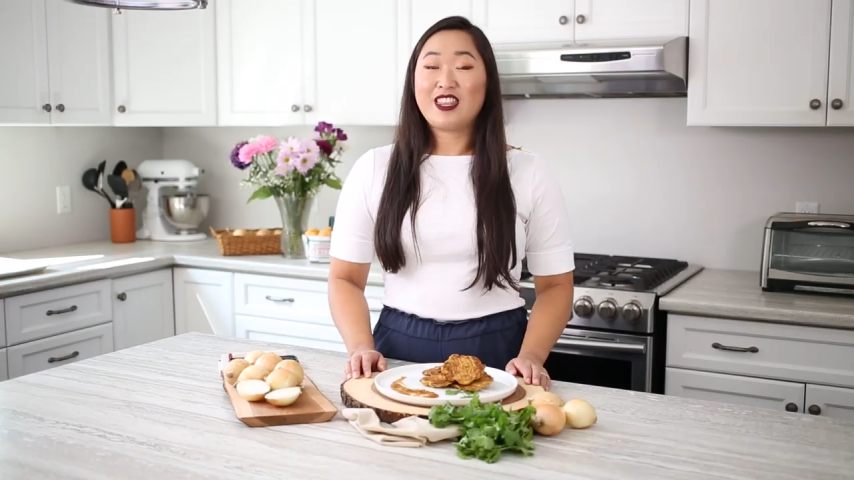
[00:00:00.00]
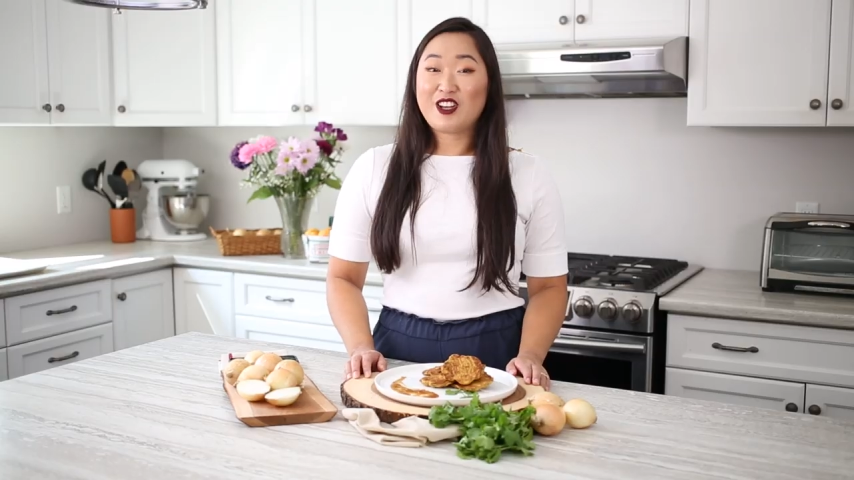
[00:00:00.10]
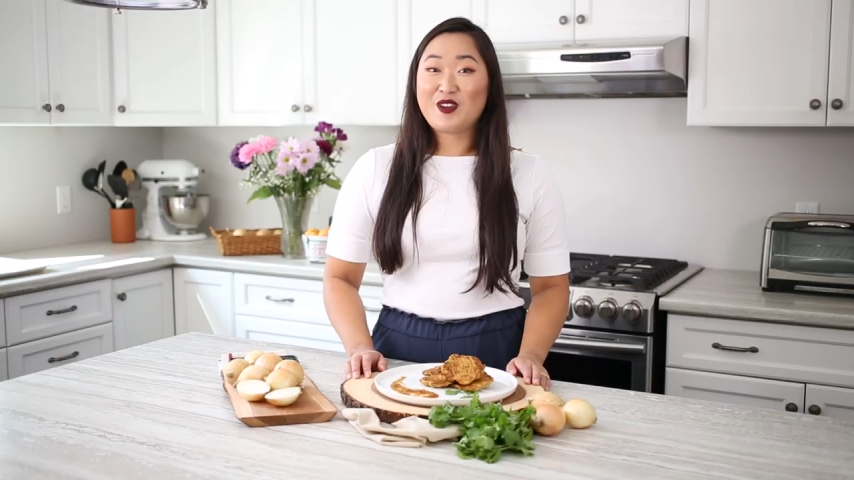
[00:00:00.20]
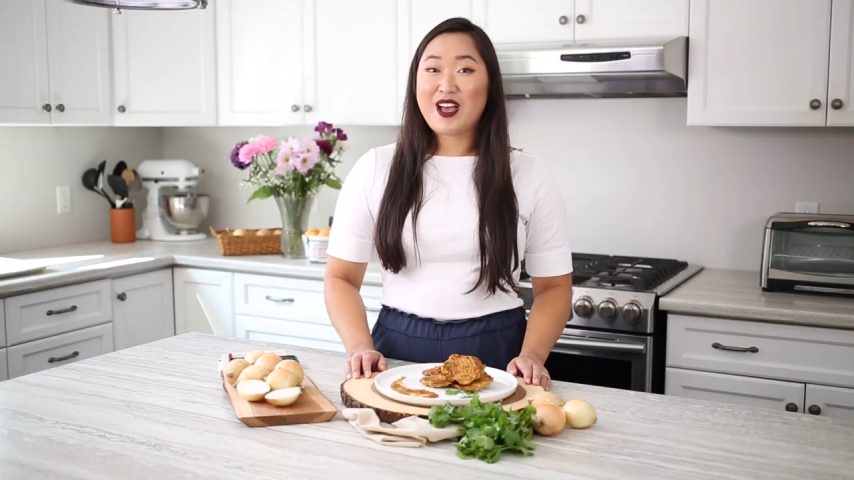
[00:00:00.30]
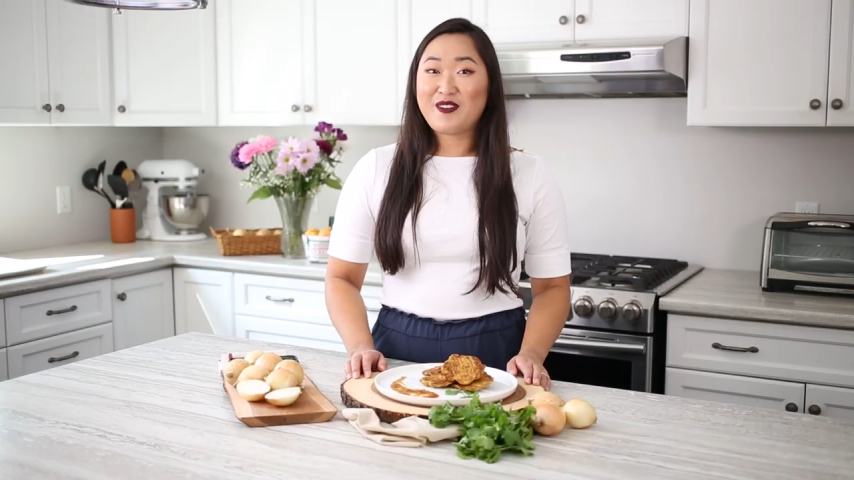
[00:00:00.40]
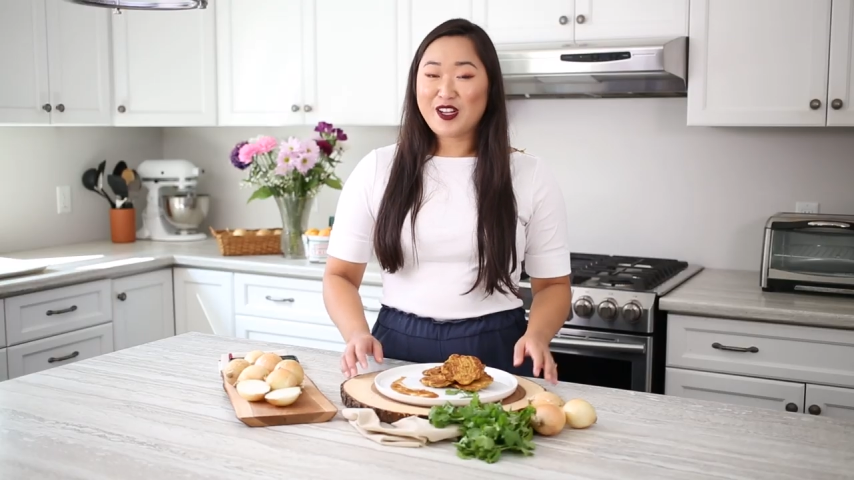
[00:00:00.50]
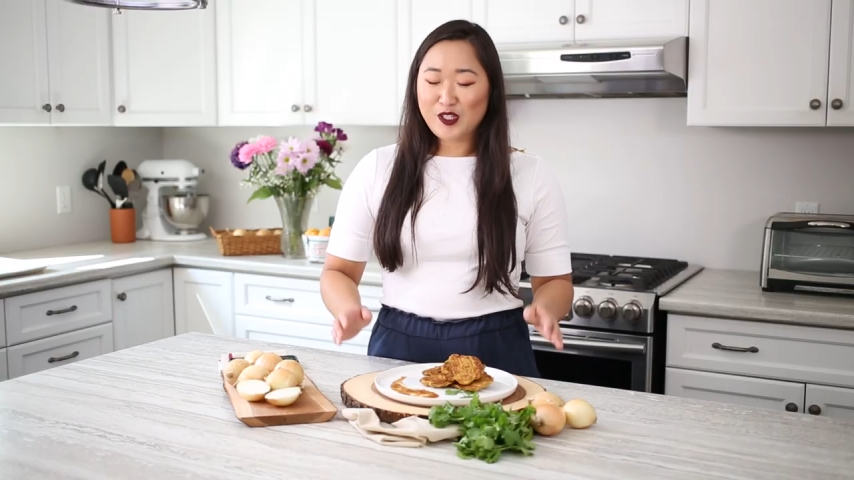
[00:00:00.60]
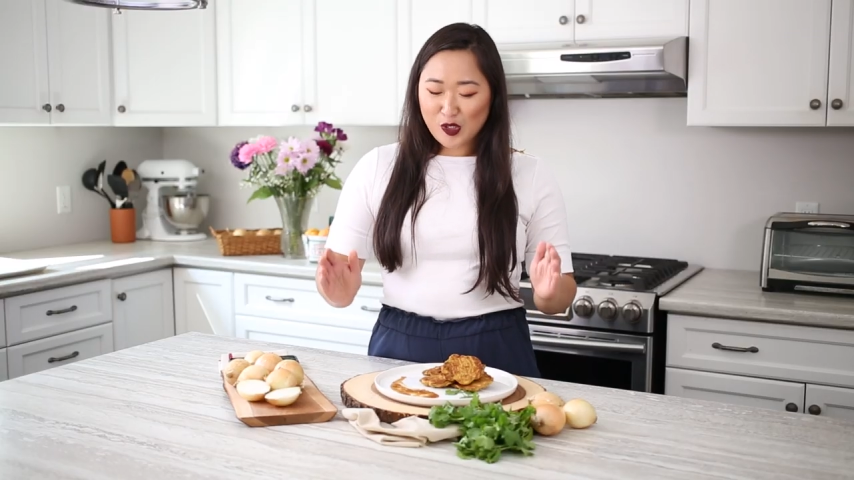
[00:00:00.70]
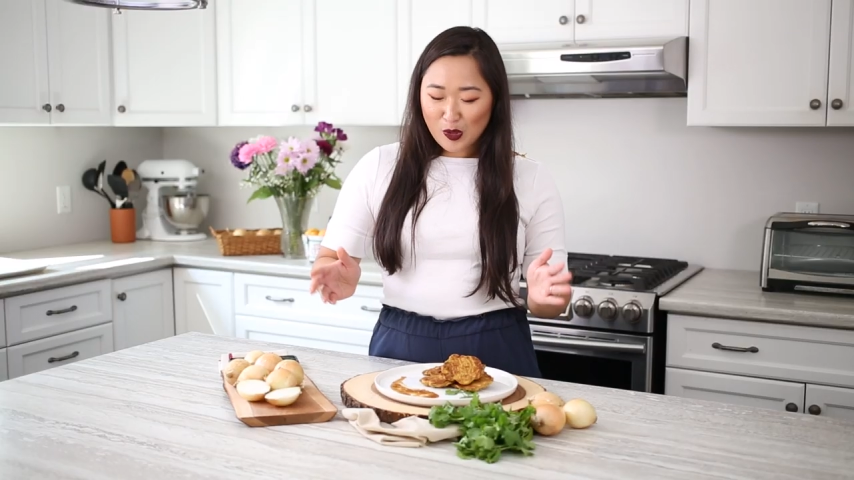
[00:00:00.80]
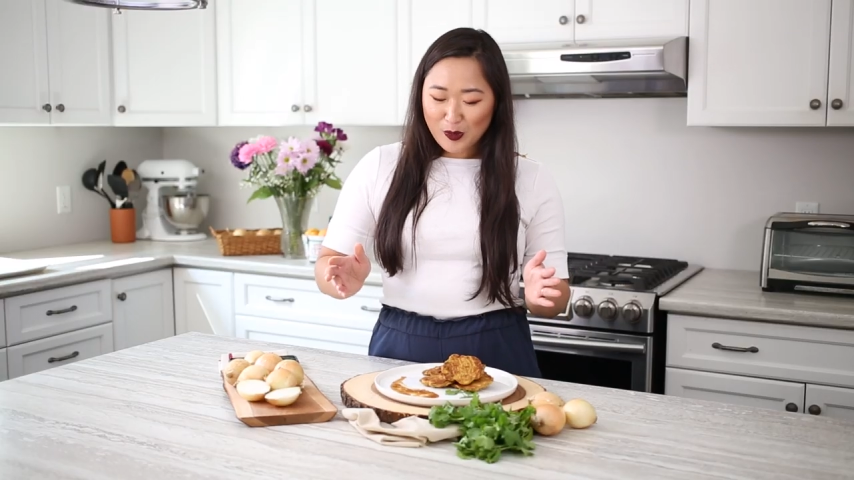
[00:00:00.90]
And there you have it,
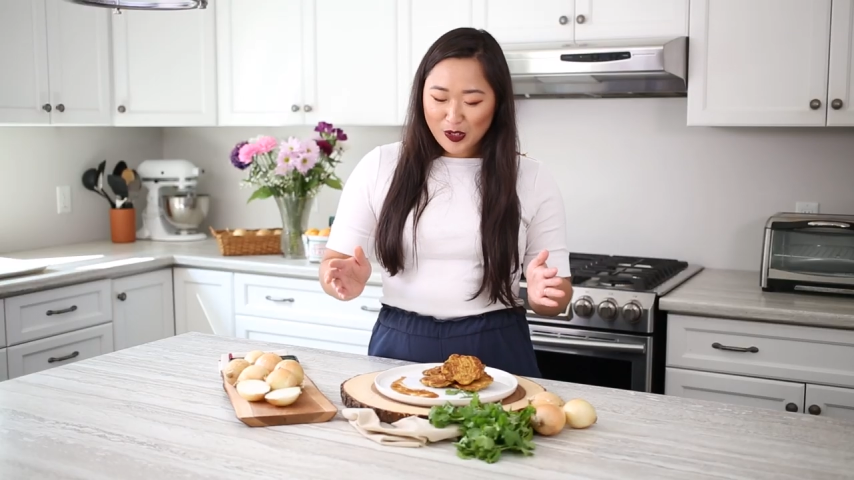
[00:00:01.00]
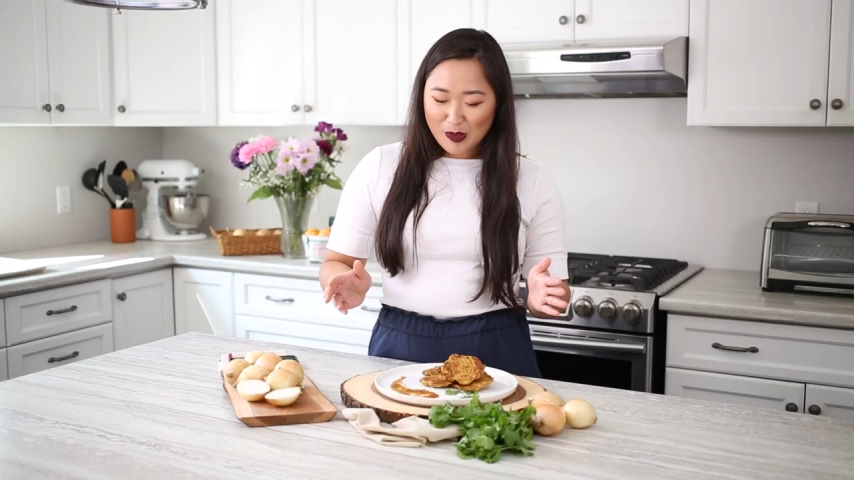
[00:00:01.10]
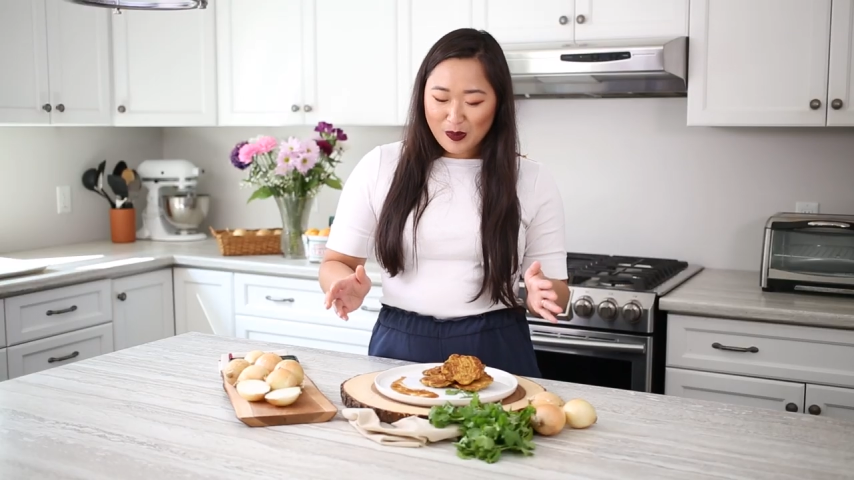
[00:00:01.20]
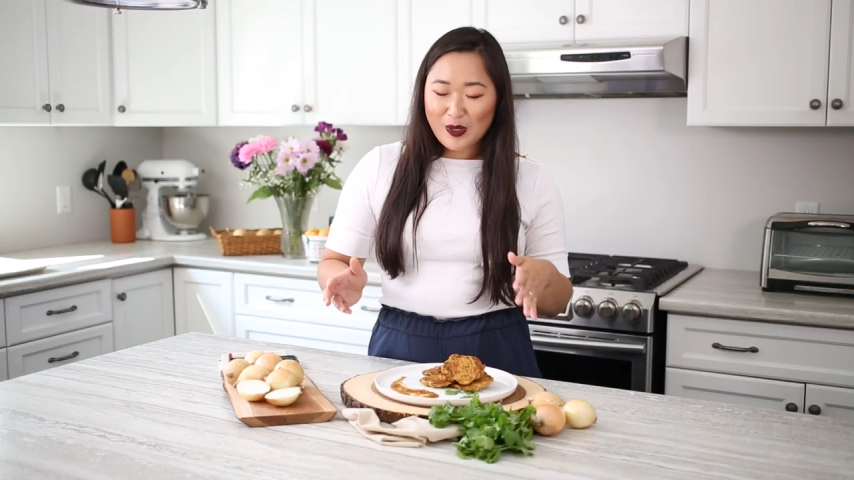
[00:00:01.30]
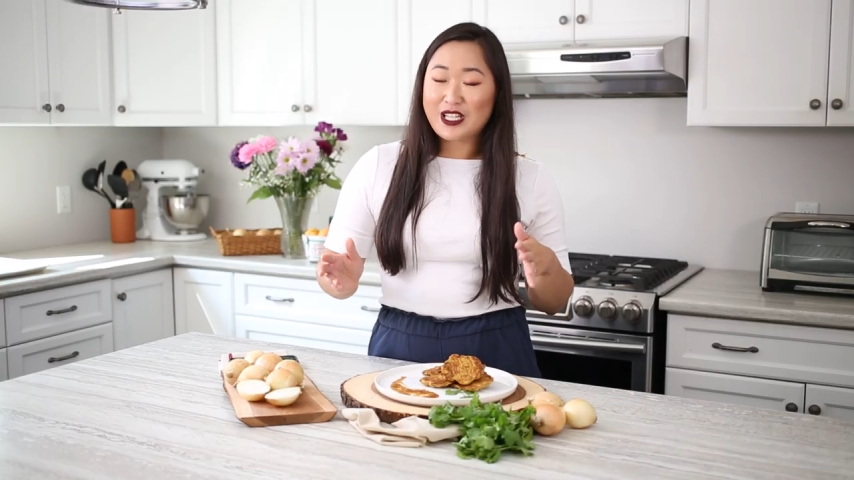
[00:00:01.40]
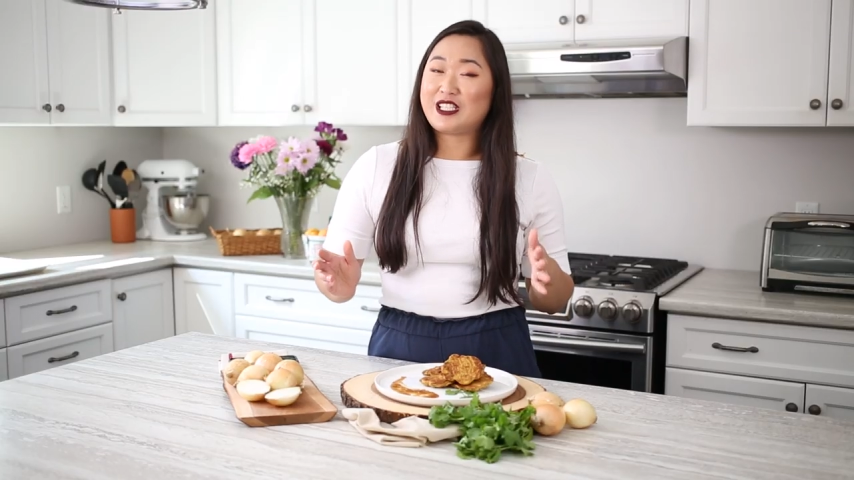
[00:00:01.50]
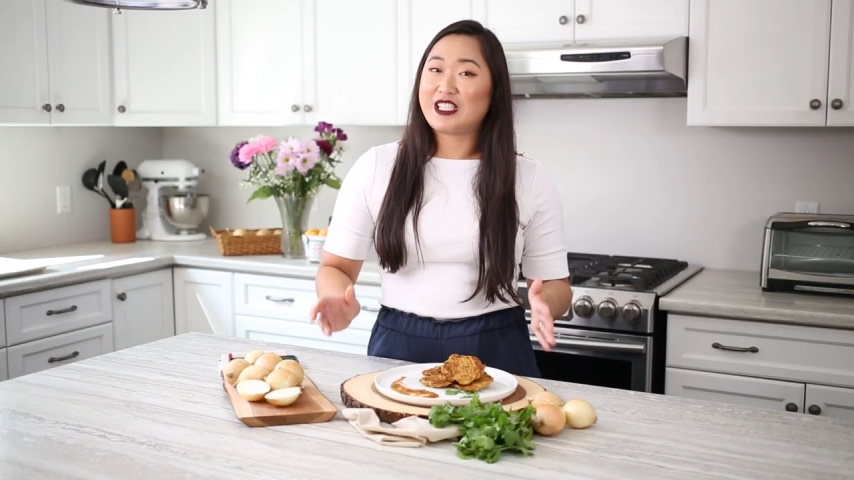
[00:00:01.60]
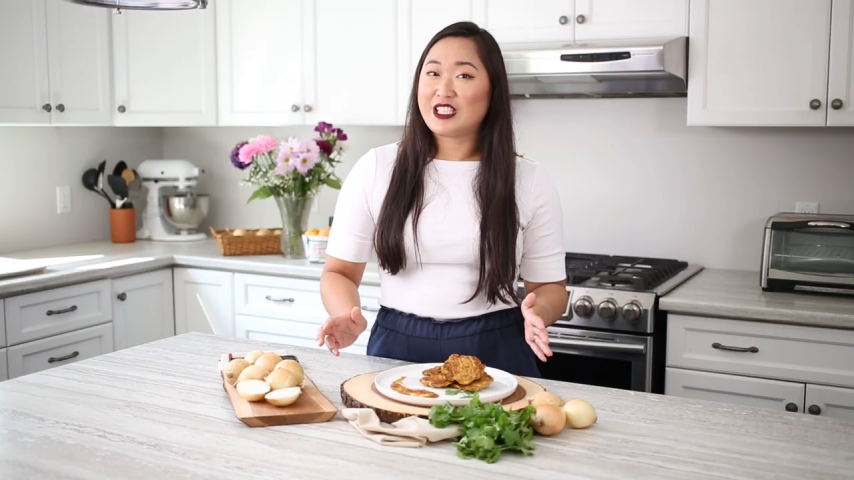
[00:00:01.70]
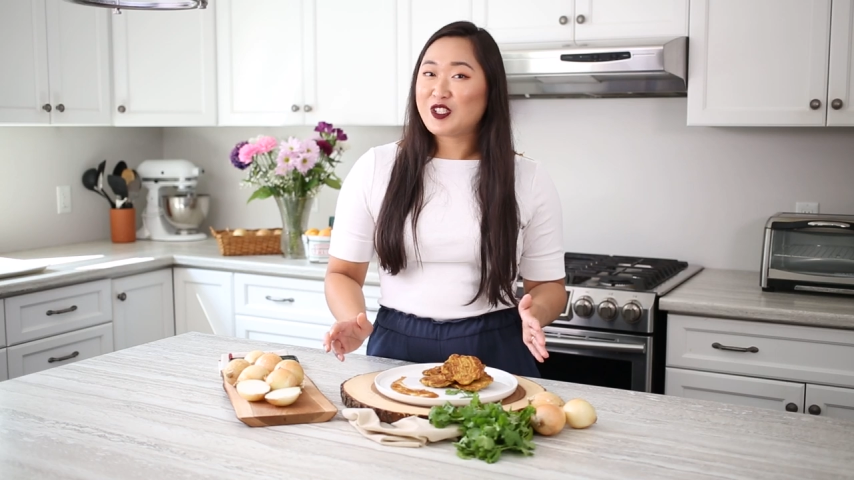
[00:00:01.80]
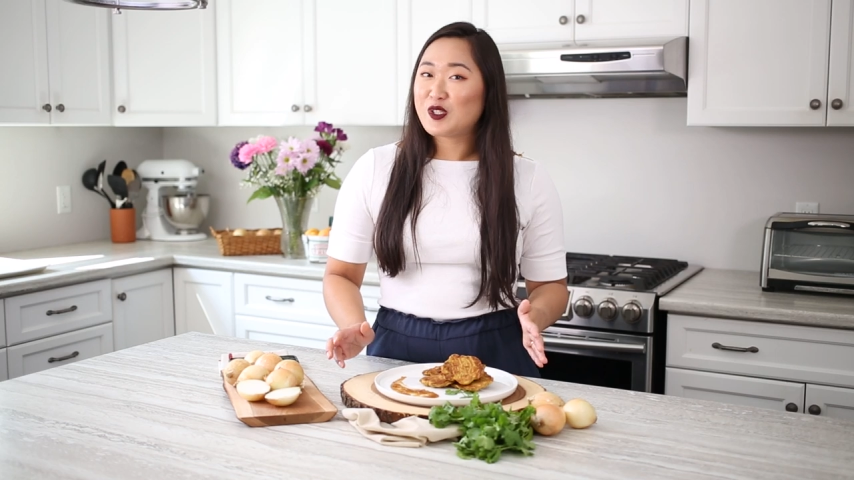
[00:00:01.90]
a super simple and
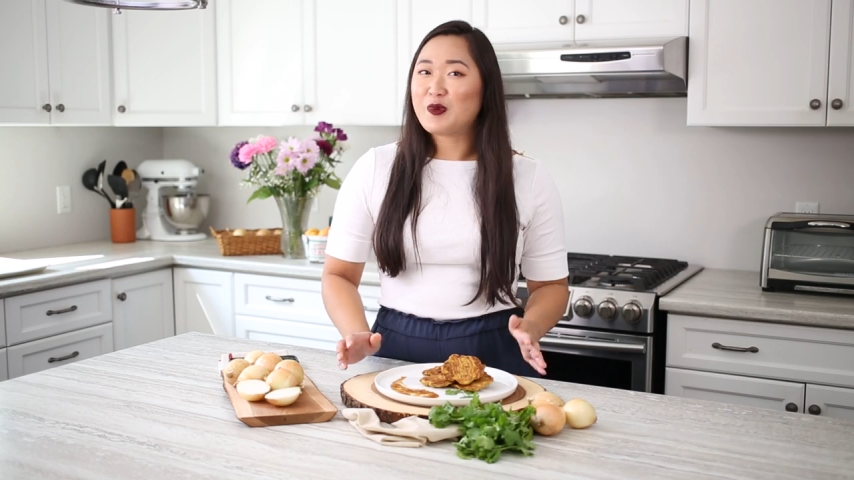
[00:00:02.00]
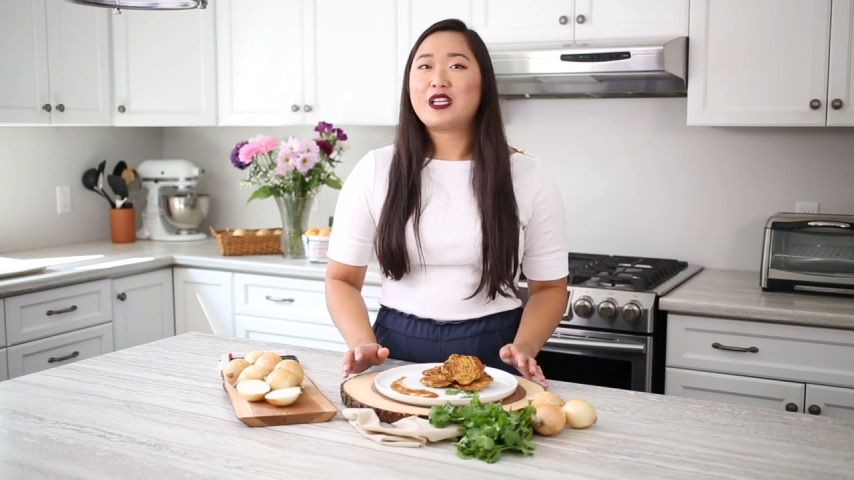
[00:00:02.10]
delicious